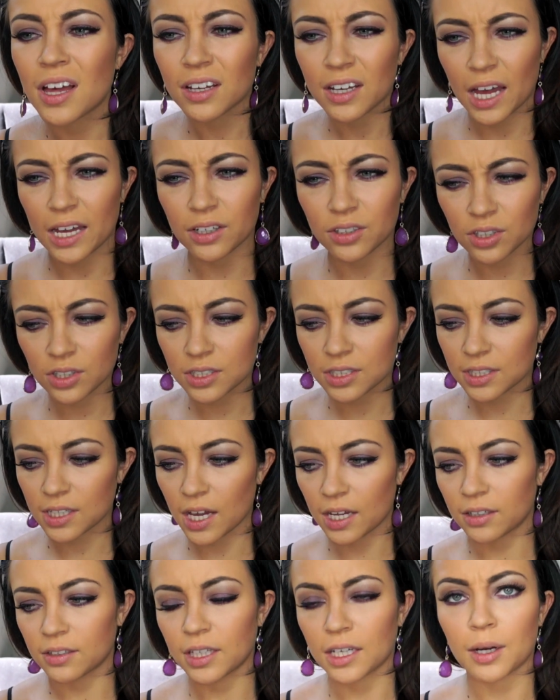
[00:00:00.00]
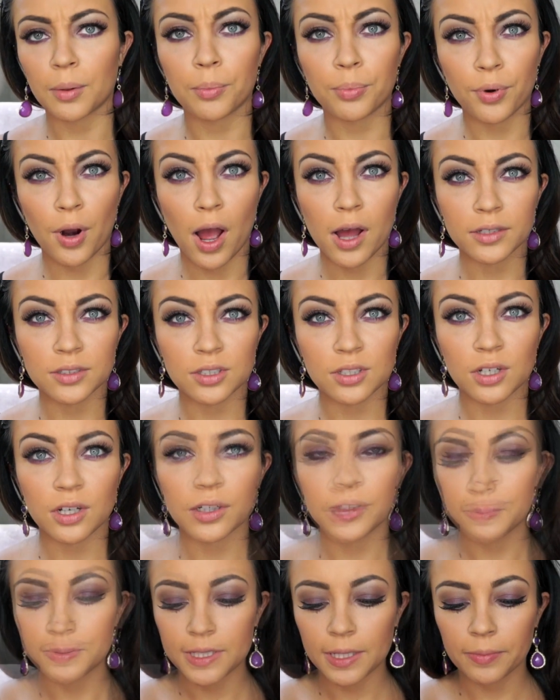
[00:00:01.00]
Kind of looks kind of like a
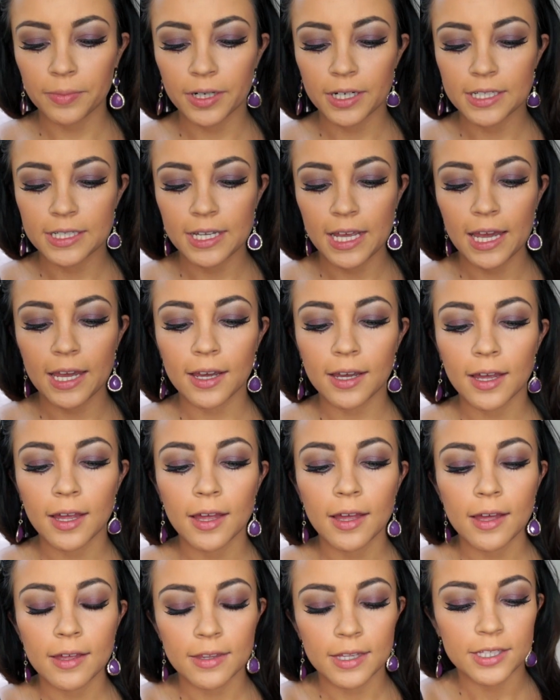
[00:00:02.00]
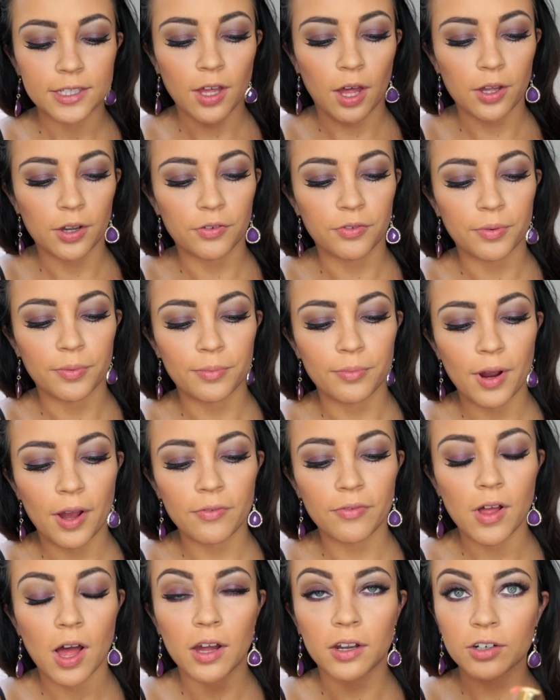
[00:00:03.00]
bronzer. So I'm going to take this color from
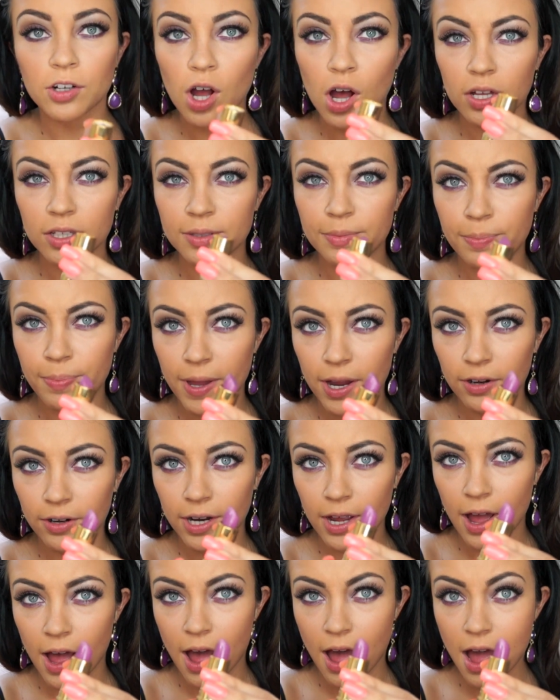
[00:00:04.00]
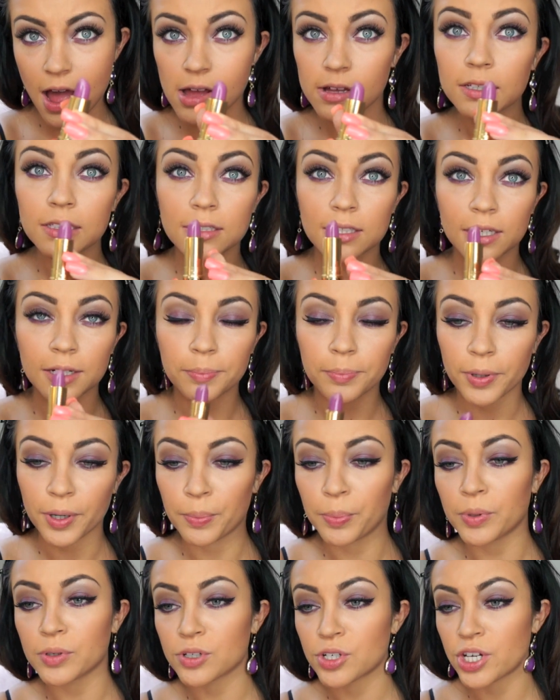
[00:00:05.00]
Revlon called Berry Haute. It's like a
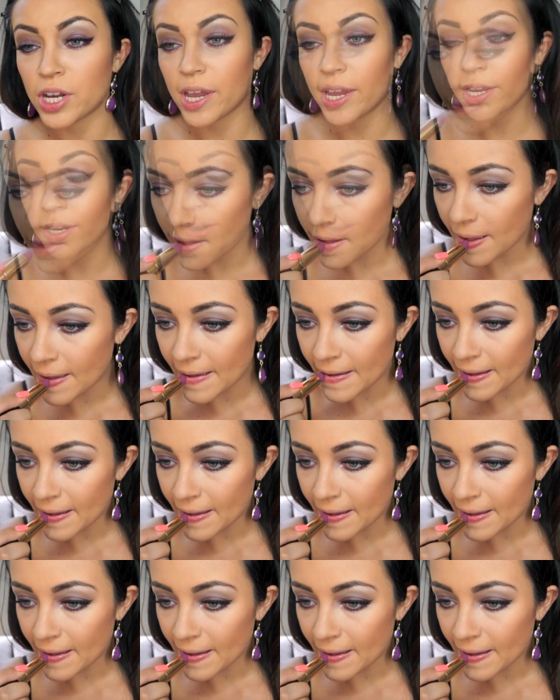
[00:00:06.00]
purple shade.